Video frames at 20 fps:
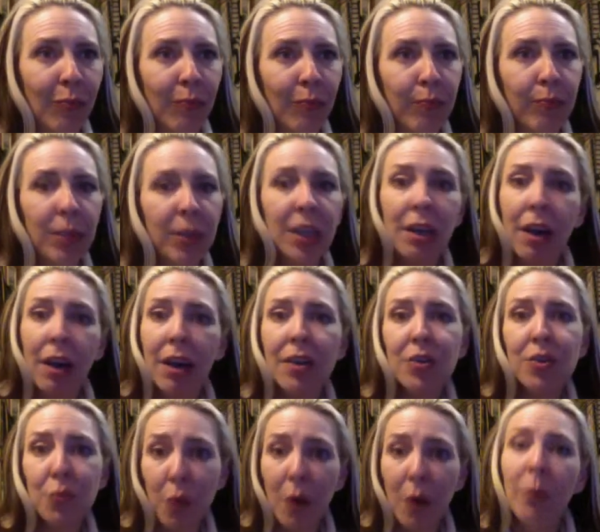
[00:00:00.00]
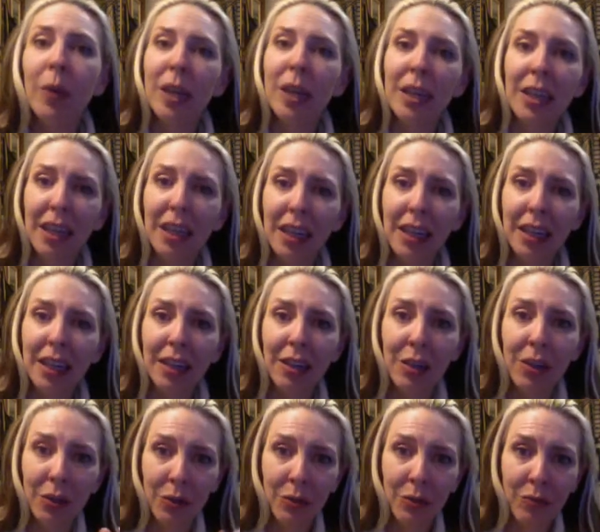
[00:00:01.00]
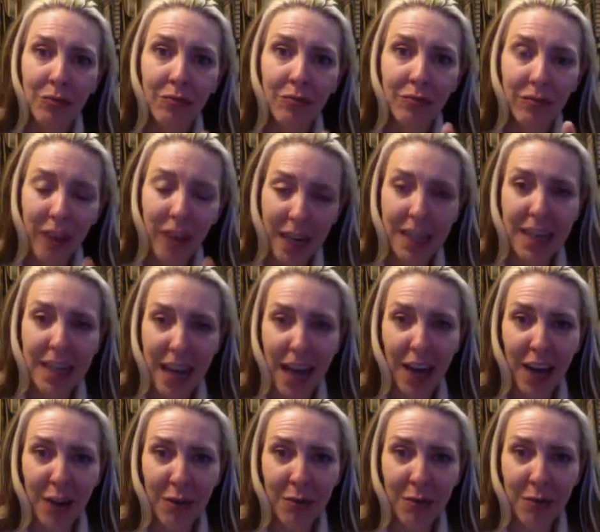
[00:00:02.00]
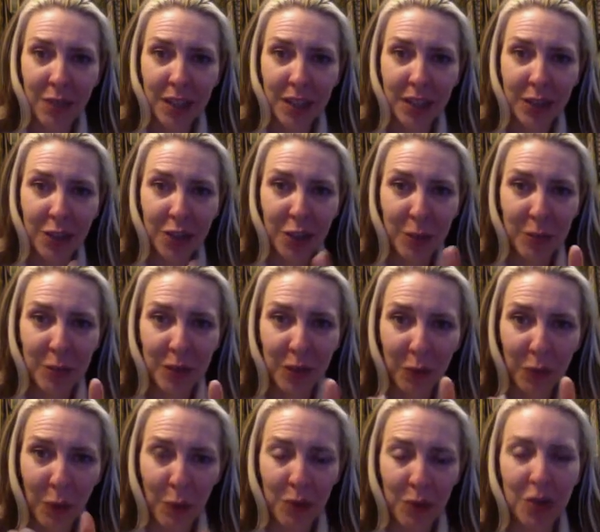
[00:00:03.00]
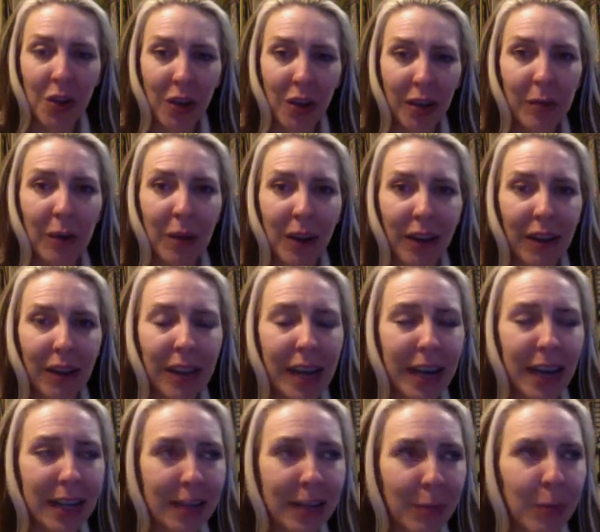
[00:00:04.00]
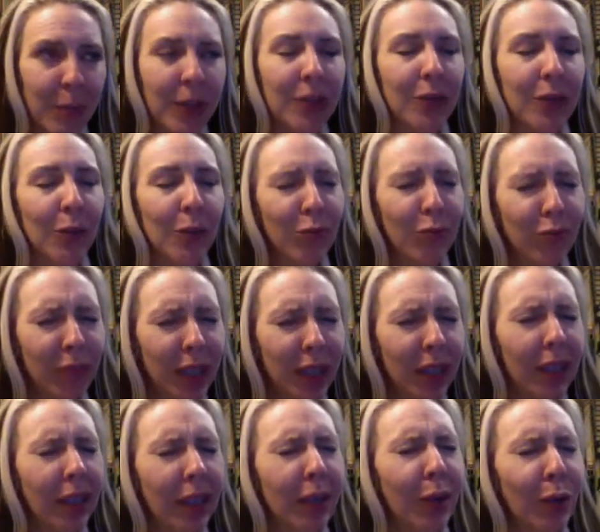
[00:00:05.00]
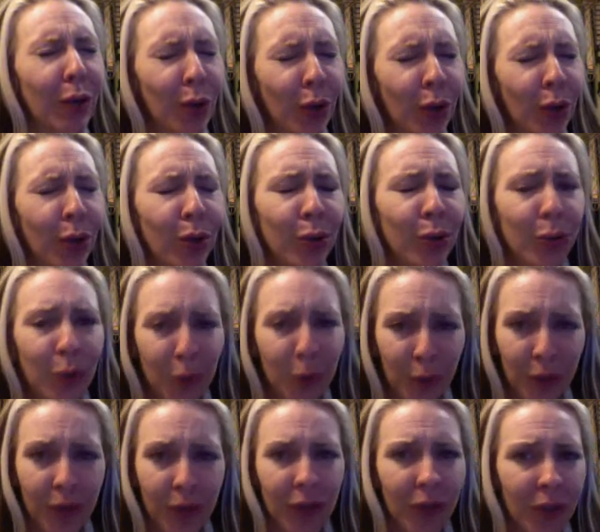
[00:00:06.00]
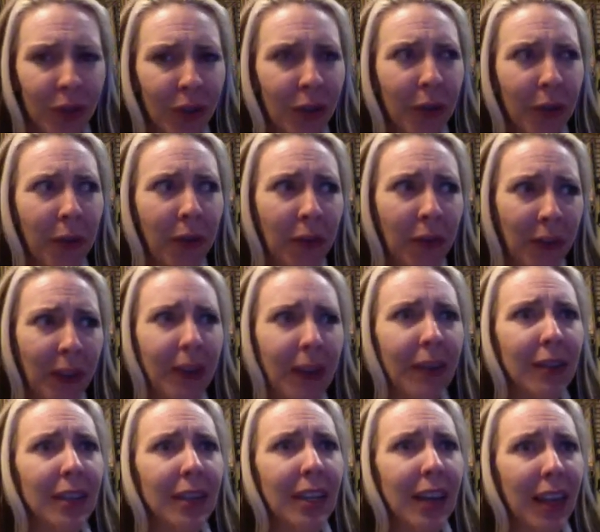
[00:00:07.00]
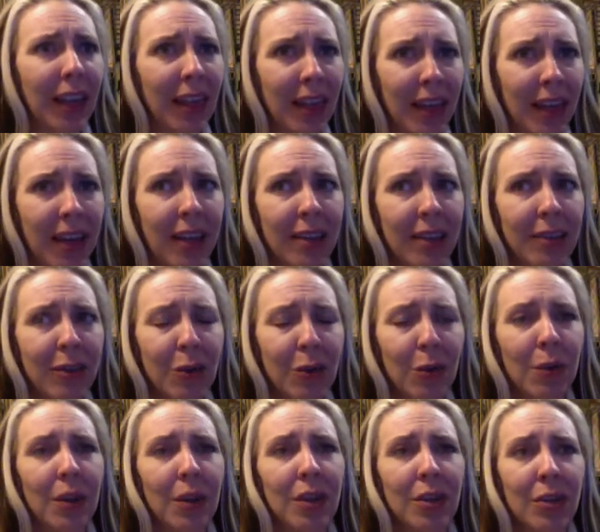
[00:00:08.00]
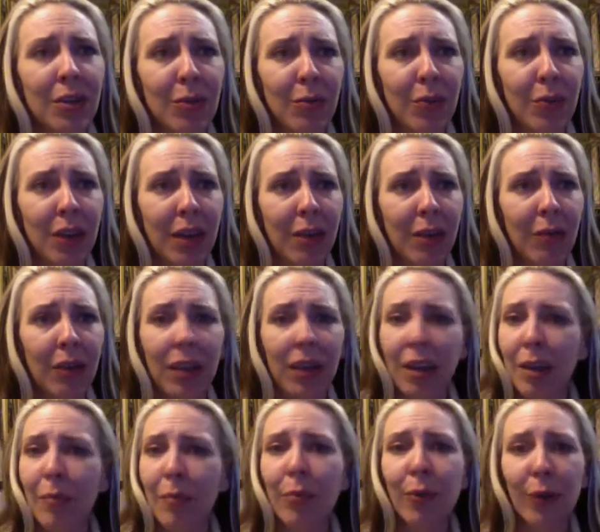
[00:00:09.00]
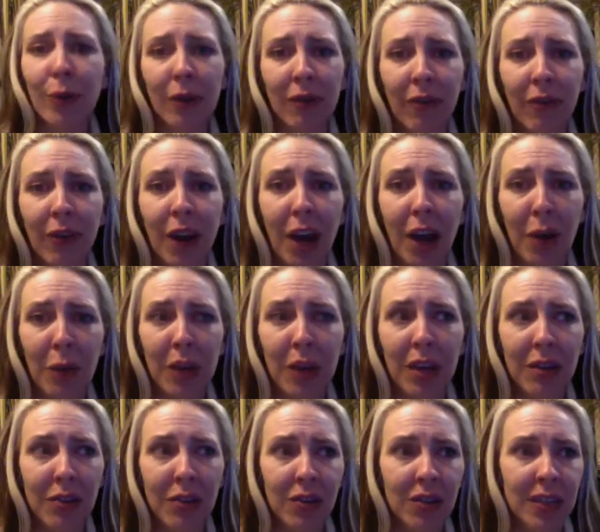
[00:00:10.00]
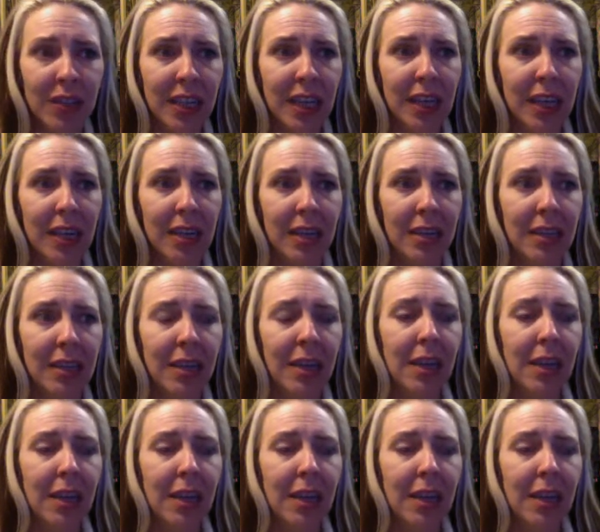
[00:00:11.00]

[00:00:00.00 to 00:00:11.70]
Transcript: beyond what we need right now in terms of what we're talking about in class, but it's a really cool field. And I think it's going to be really important for how we understand,